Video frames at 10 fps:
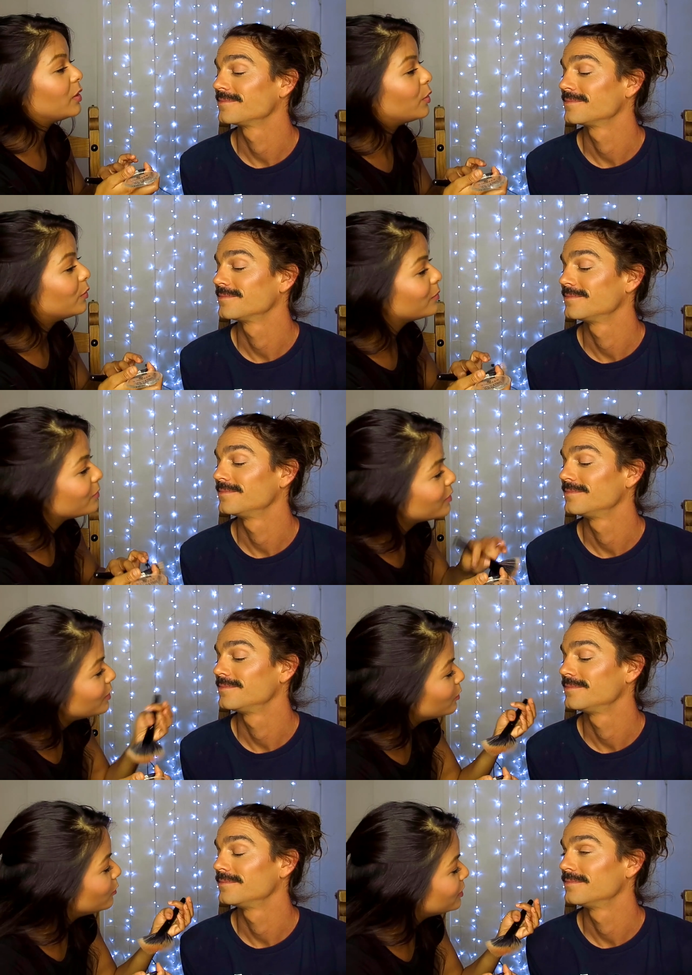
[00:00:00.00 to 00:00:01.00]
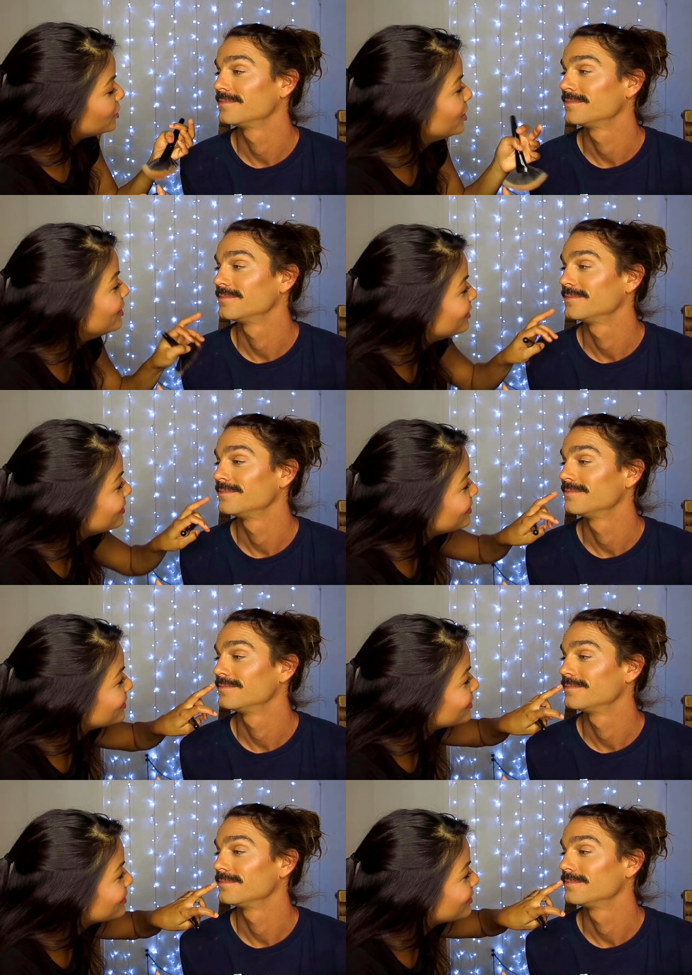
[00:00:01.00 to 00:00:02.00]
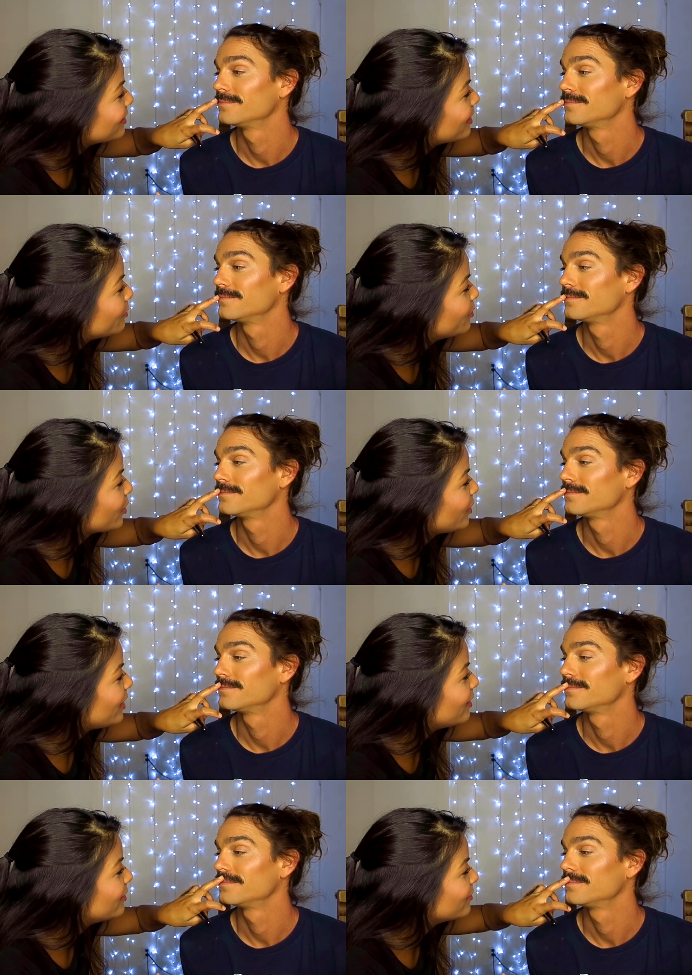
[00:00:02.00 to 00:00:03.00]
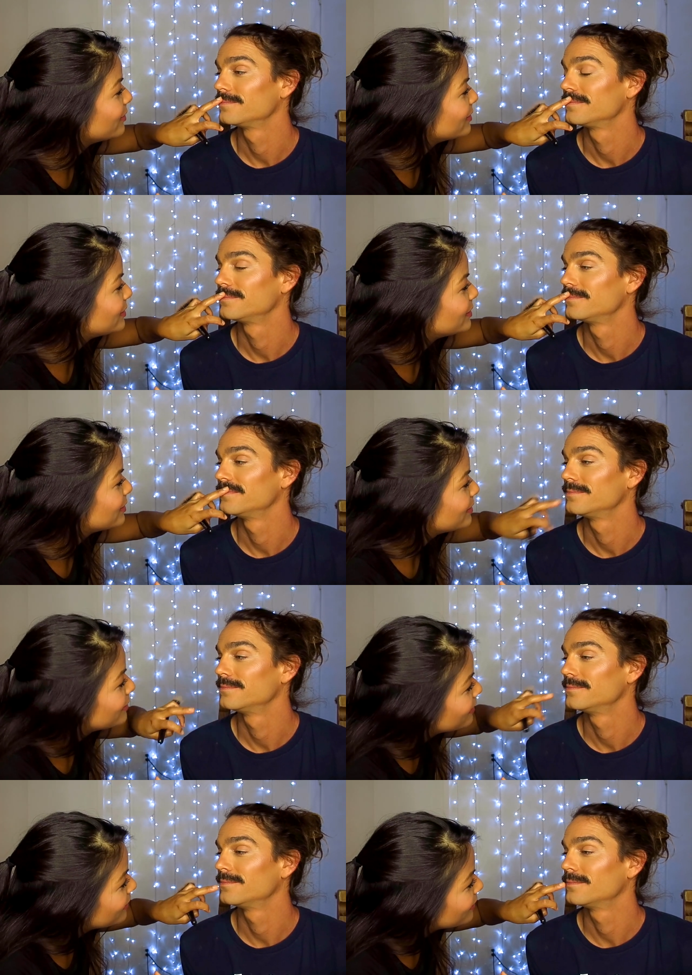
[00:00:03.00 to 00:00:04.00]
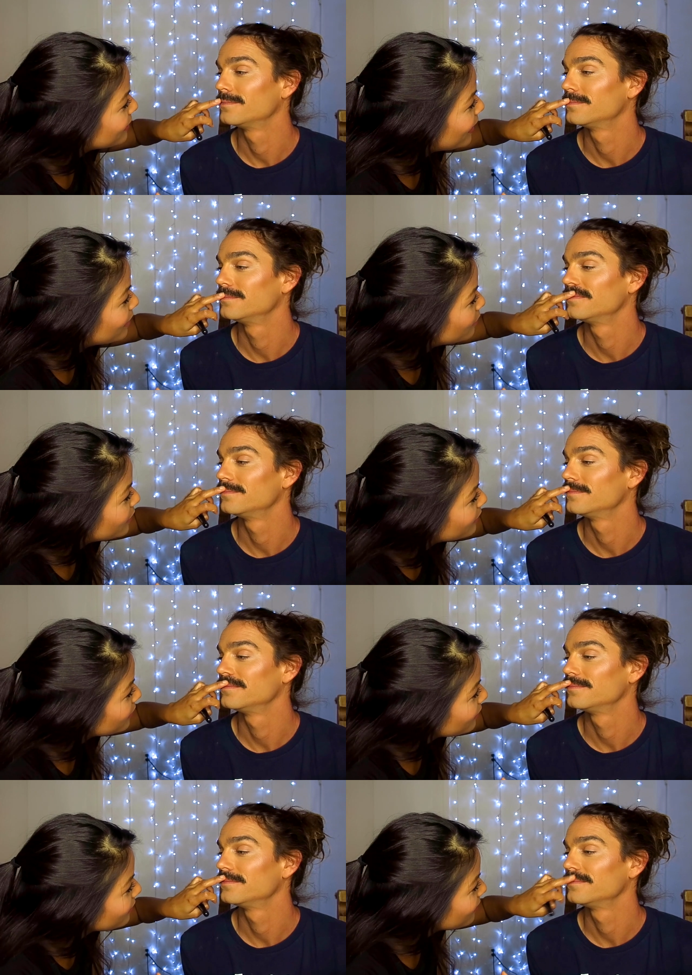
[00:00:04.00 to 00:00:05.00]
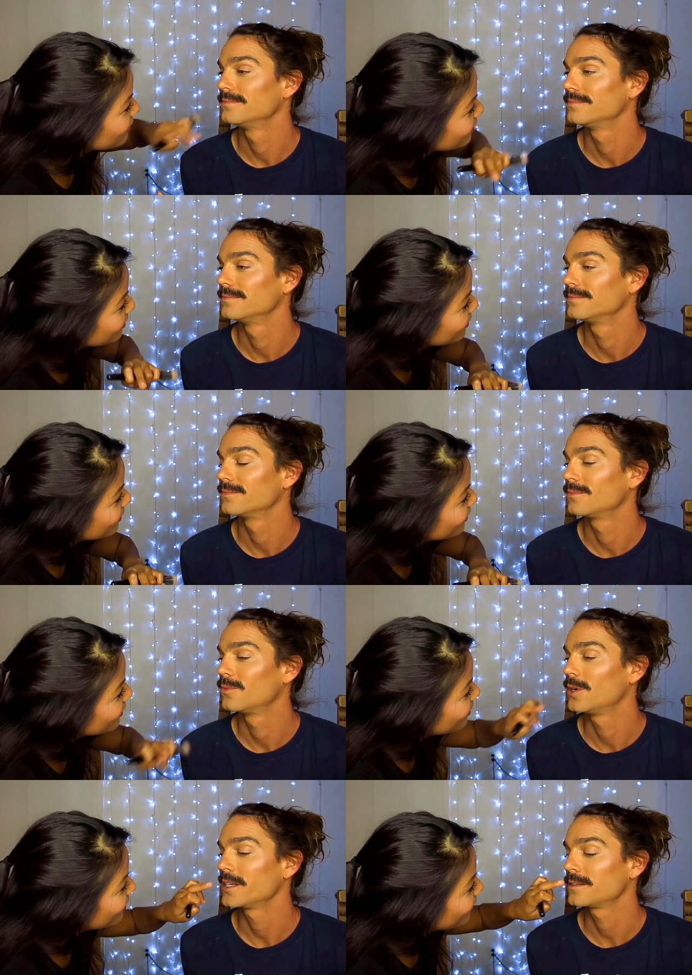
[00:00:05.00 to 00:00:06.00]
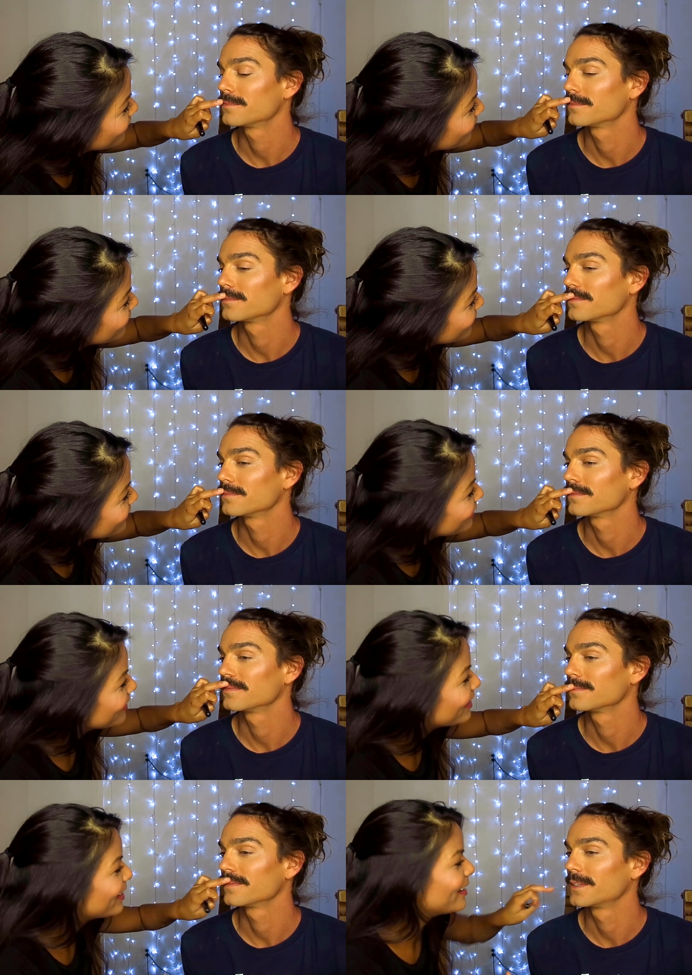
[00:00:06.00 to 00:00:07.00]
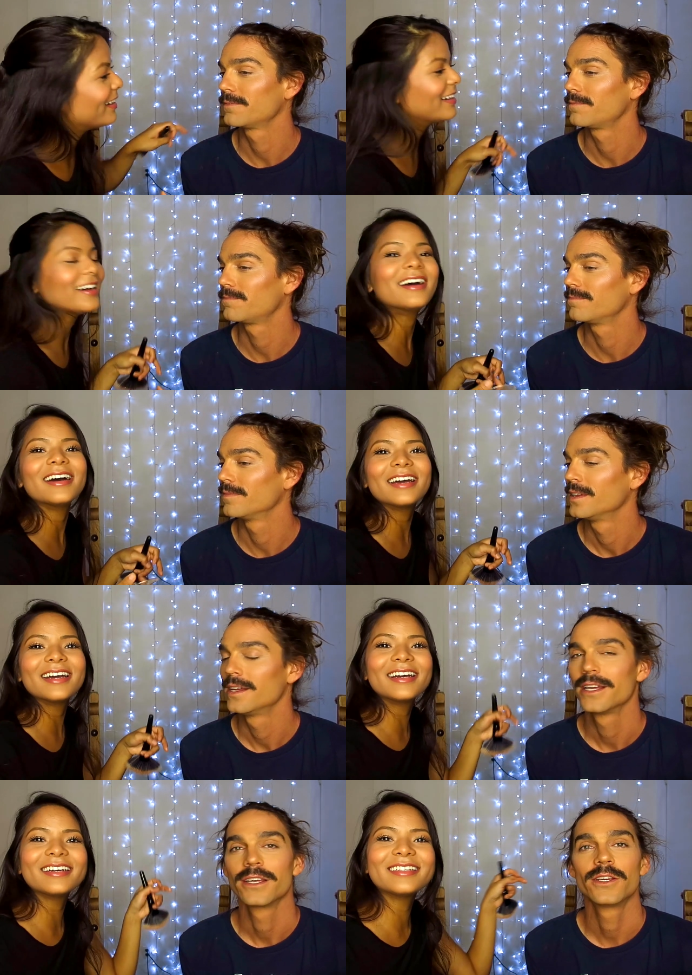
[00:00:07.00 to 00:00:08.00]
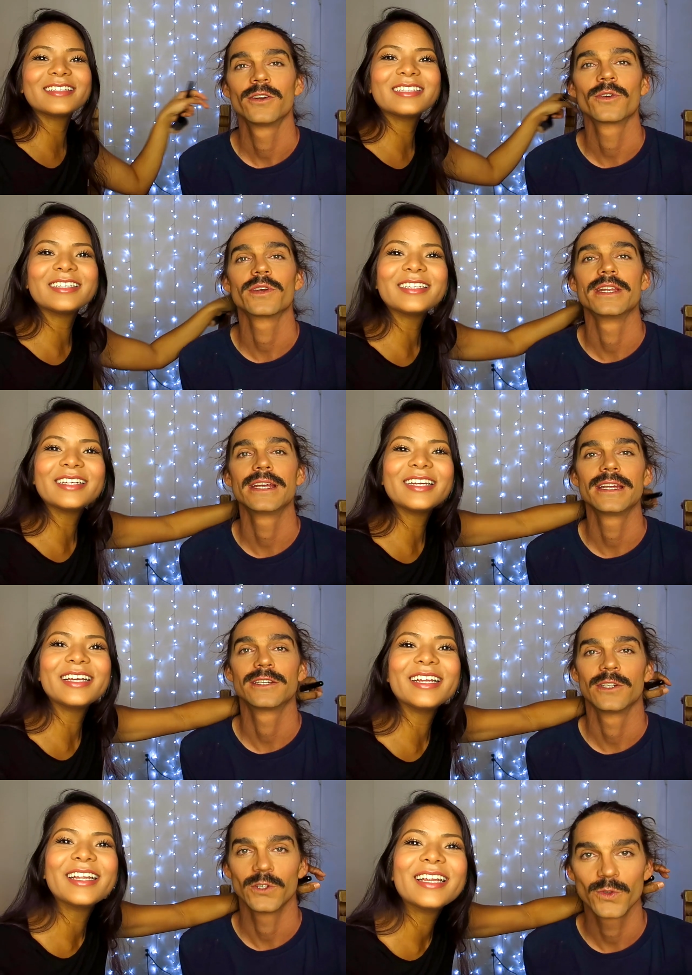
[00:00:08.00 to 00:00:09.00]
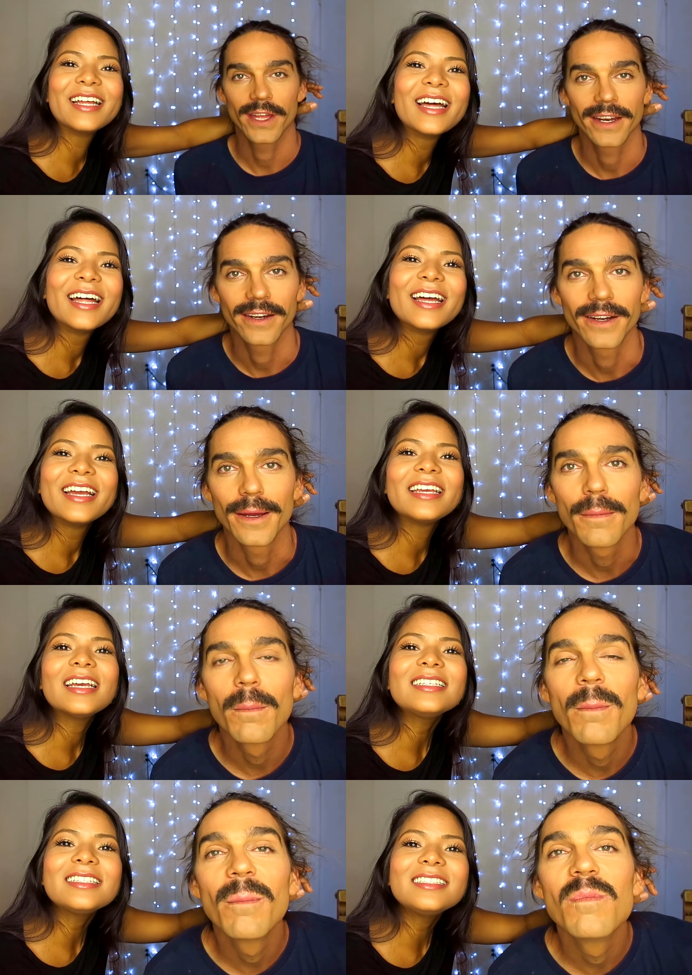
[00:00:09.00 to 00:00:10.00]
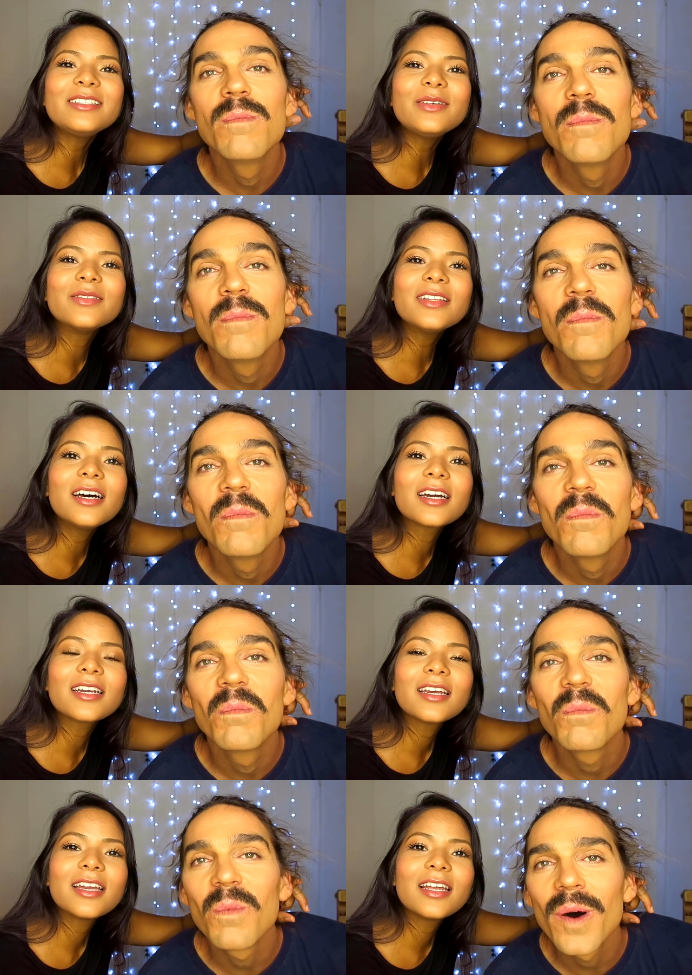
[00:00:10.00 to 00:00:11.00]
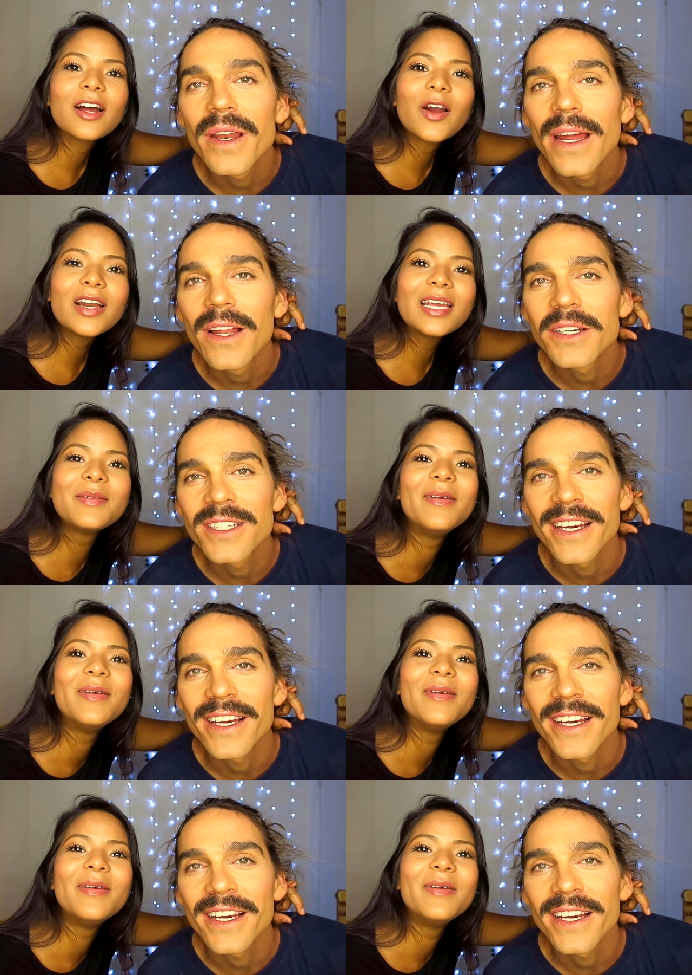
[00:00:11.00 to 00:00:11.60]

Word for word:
Speaker 1: bow, which is buried under this caterpillar.
Speaker 2: What? The you don't need to do that area. Yes,
Speaker 1: I do. Look. What? Now looks